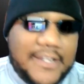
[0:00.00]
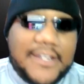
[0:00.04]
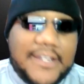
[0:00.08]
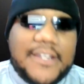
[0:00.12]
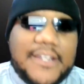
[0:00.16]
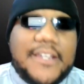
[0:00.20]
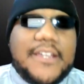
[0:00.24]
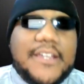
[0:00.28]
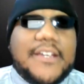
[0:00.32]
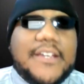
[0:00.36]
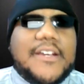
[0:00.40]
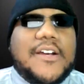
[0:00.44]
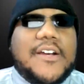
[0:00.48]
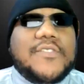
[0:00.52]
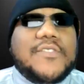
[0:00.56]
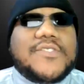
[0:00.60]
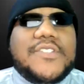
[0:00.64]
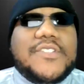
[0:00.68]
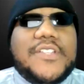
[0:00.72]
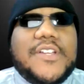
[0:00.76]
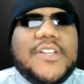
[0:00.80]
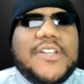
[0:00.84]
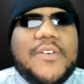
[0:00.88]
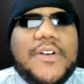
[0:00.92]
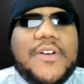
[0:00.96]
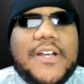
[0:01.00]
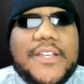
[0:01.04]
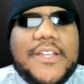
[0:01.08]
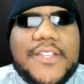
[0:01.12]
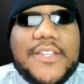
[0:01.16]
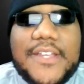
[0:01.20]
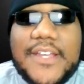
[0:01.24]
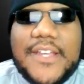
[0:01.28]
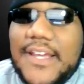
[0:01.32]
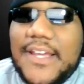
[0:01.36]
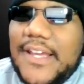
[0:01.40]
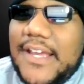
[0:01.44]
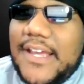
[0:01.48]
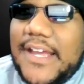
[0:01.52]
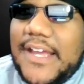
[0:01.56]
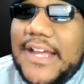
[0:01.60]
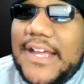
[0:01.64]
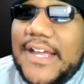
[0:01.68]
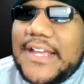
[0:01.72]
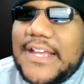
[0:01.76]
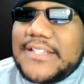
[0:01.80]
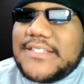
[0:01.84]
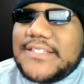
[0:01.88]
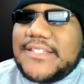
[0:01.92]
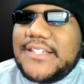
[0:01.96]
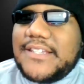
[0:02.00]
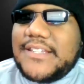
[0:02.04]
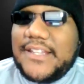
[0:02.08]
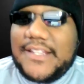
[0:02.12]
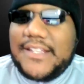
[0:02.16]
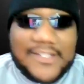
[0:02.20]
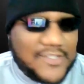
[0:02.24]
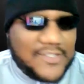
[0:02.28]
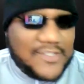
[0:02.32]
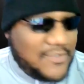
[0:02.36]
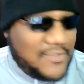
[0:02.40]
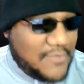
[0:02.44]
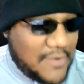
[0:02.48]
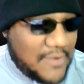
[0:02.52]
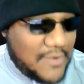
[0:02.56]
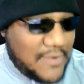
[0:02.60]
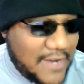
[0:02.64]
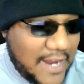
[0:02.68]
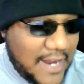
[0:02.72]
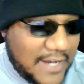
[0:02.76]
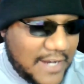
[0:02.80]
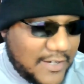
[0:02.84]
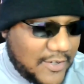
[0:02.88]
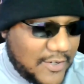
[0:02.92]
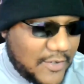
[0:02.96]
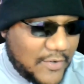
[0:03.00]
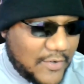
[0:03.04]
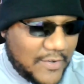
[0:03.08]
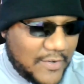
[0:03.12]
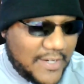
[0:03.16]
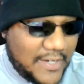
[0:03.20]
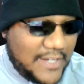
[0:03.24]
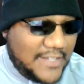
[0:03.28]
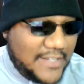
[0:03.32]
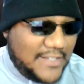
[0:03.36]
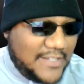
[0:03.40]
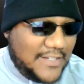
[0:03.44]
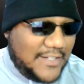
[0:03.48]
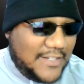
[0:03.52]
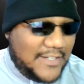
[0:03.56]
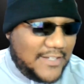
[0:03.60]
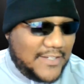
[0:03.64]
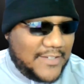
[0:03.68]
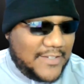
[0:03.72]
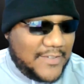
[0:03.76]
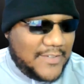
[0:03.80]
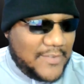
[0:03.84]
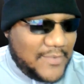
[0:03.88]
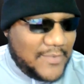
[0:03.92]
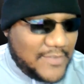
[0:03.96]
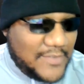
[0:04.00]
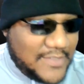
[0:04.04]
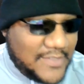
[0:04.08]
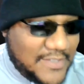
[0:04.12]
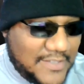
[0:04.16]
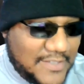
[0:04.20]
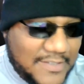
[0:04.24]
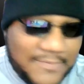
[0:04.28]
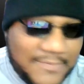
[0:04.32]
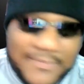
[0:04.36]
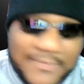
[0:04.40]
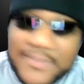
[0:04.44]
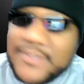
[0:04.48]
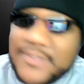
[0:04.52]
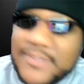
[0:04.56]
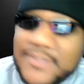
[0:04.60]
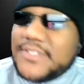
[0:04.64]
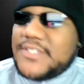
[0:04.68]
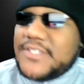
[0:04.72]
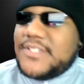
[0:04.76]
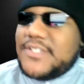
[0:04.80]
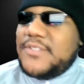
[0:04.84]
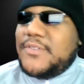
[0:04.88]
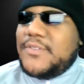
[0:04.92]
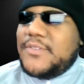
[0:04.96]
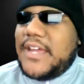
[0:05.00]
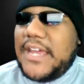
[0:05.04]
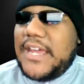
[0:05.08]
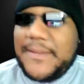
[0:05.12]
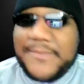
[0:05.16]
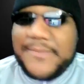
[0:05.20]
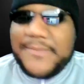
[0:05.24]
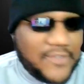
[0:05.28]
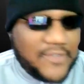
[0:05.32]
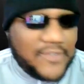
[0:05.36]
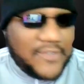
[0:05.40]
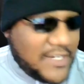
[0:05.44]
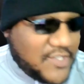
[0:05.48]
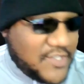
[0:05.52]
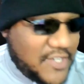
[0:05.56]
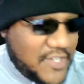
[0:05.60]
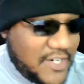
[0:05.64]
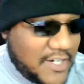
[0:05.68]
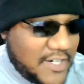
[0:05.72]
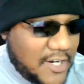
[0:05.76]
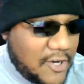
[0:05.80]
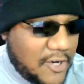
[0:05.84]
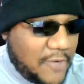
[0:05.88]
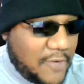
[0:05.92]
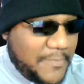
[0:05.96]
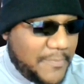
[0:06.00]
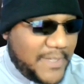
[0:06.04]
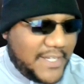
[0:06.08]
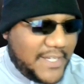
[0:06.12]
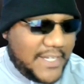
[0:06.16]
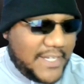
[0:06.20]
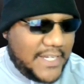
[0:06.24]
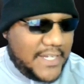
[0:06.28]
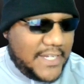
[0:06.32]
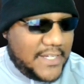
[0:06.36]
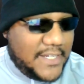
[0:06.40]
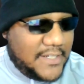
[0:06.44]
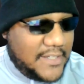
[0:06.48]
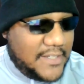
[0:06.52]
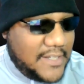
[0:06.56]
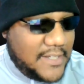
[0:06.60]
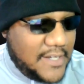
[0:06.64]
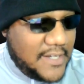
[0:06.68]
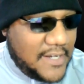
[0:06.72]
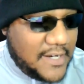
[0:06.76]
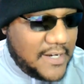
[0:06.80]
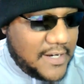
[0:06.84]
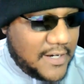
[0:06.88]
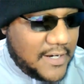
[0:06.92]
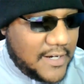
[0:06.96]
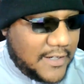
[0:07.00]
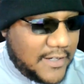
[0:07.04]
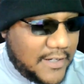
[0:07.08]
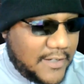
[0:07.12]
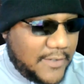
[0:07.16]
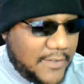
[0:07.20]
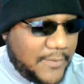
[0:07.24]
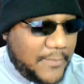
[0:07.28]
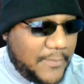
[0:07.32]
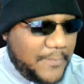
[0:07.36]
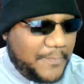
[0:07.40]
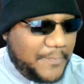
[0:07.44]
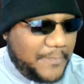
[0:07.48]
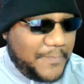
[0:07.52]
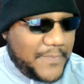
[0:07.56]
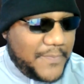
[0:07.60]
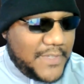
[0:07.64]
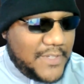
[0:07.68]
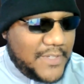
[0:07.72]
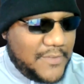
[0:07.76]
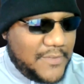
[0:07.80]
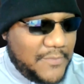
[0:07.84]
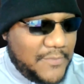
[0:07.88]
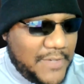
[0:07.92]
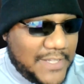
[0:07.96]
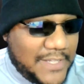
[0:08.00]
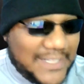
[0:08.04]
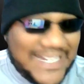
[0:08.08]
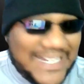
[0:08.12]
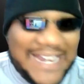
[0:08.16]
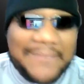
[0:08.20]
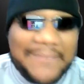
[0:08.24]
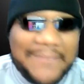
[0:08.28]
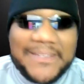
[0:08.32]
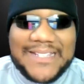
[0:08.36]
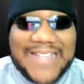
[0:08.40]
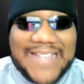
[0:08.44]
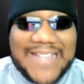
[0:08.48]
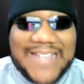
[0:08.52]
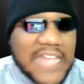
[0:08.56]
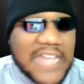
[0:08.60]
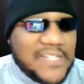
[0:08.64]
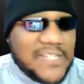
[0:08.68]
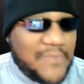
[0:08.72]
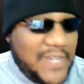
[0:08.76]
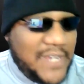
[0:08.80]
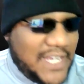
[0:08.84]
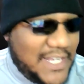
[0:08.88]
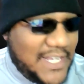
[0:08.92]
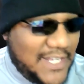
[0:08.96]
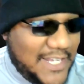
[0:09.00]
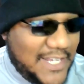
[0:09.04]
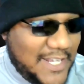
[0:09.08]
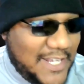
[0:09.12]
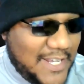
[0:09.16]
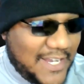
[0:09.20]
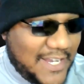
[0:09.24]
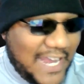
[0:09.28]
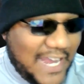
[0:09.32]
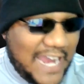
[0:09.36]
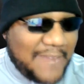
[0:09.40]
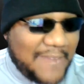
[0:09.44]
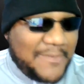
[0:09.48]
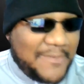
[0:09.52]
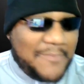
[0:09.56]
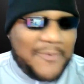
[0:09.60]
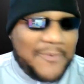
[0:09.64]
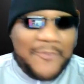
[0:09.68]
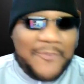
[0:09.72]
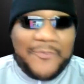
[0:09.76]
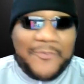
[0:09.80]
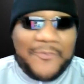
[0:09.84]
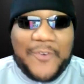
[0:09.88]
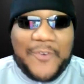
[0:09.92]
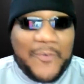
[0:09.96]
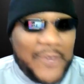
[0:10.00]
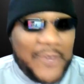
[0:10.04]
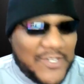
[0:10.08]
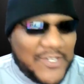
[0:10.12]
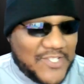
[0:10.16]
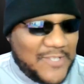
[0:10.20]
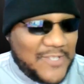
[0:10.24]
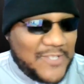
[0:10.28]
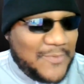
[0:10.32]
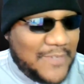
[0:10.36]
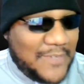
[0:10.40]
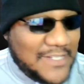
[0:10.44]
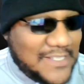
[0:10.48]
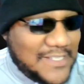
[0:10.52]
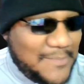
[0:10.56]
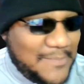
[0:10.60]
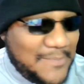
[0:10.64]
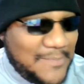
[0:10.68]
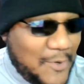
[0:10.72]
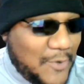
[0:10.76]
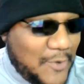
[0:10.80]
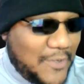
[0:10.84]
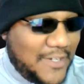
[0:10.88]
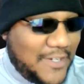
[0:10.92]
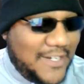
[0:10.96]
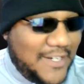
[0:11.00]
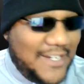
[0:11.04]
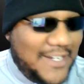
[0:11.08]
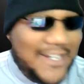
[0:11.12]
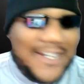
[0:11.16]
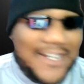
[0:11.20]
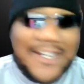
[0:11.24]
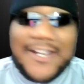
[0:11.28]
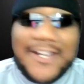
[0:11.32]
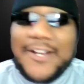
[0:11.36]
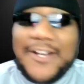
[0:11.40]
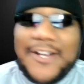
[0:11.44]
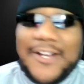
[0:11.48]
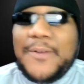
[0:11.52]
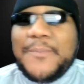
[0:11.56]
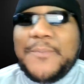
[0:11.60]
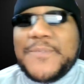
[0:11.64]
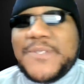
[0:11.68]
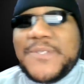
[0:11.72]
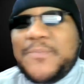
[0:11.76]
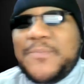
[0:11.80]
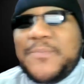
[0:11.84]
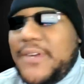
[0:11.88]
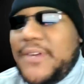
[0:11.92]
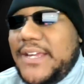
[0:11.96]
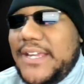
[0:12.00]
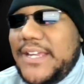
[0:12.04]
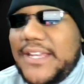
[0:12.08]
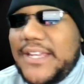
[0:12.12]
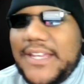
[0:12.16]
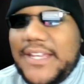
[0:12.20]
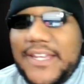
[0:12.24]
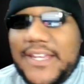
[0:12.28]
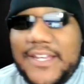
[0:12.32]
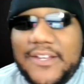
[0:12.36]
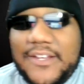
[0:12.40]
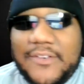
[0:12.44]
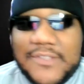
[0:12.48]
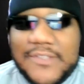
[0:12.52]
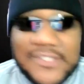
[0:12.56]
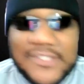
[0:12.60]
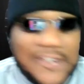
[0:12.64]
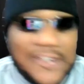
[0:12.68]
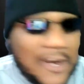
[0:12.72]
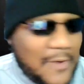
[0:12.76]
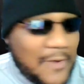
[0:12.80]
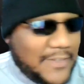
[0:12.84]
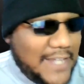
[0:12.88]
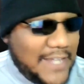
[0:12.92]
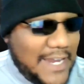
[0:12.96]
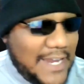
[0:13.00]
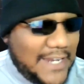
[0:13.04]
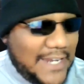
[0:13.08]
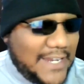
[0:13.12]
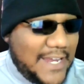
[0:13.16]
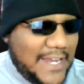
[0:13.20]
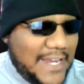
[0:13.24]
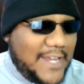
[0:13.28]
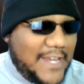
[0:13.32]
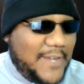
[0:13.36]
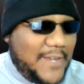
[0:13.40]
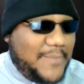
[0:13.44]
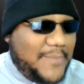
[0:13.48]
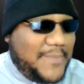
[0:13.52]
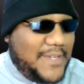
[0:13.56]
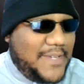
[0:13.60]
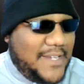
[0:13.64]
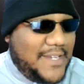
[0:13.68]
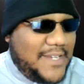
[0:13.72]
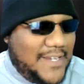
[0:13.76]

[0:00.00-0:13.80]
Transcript: And coach, you know, uh, I see that you all had a great uh, two game stretch here at home again. Um, we claimed it last week and it came to fruition once more. Um, Spring Hill started that game.